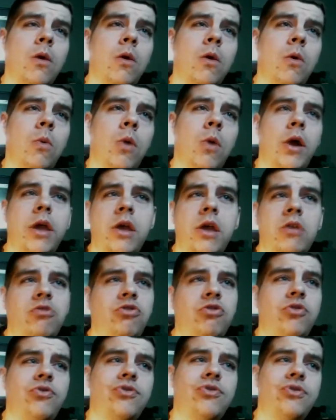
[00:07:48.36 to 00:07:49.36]
Why
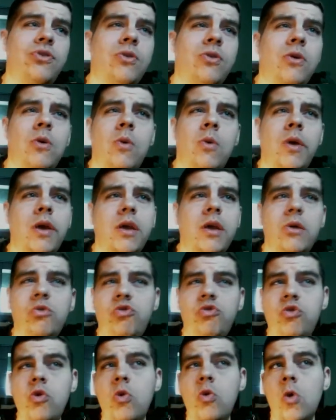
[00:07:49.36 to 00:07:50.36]
can't
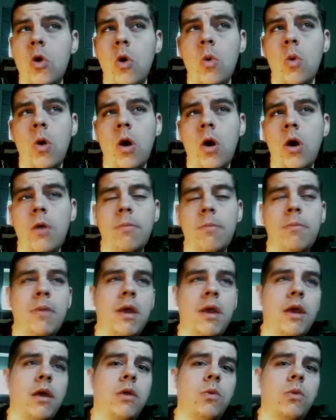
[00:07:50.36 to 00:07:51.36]
you grow up,
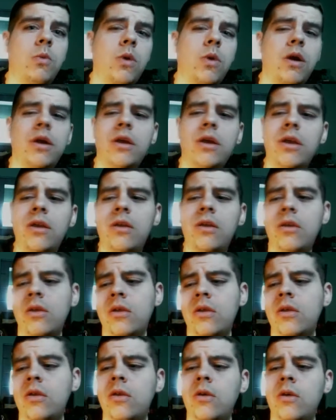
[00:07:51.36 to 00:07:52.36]
man? Why
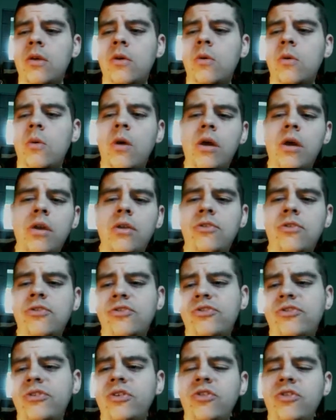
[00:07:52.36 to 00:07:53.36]
you
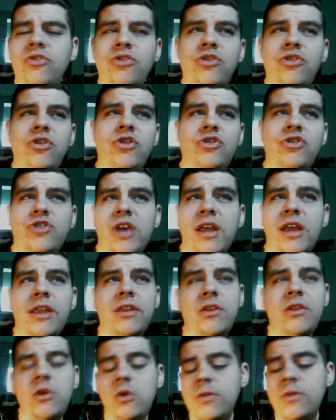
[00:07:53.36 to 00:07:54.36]
just gotta
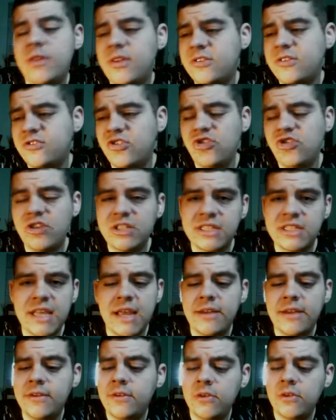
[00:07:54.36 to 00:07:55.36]
do this, you just
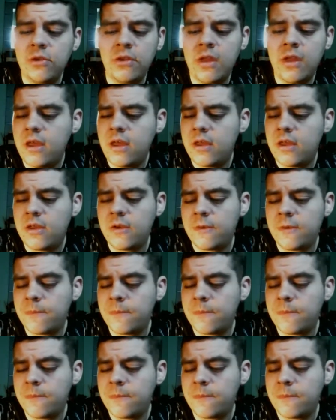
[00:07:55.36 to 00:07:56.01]
gotta do that.